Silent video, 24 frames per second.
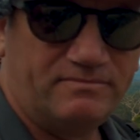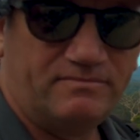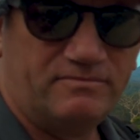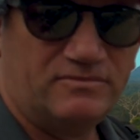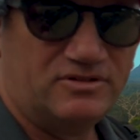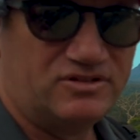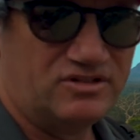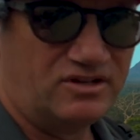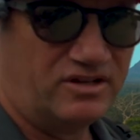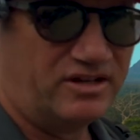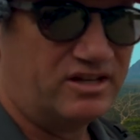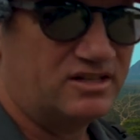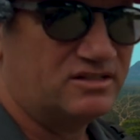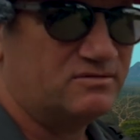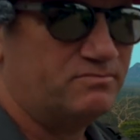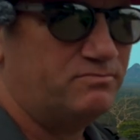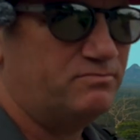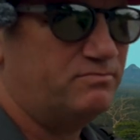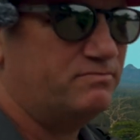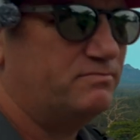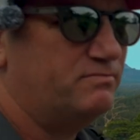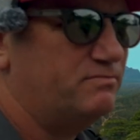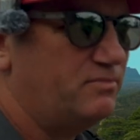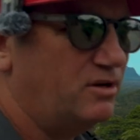Which I guess
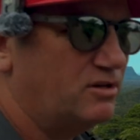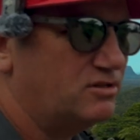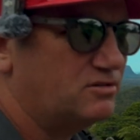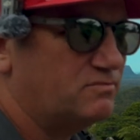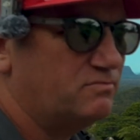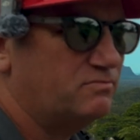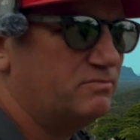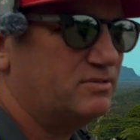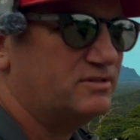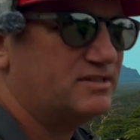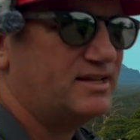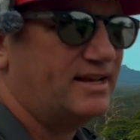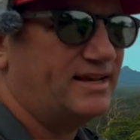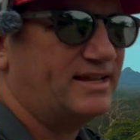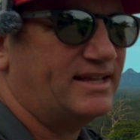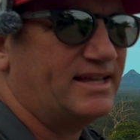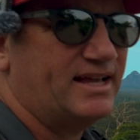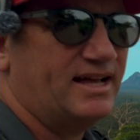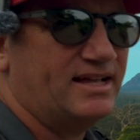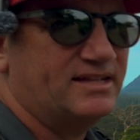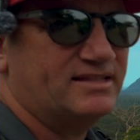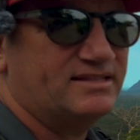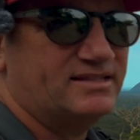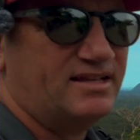most botanic
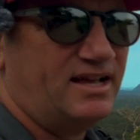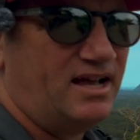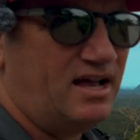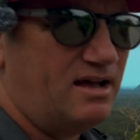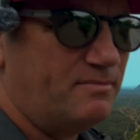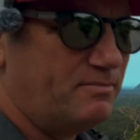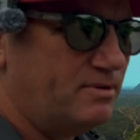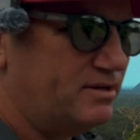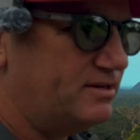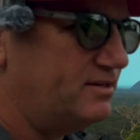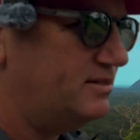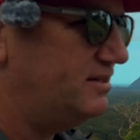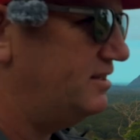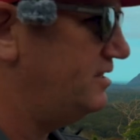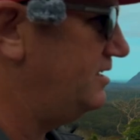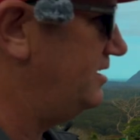gardens are, but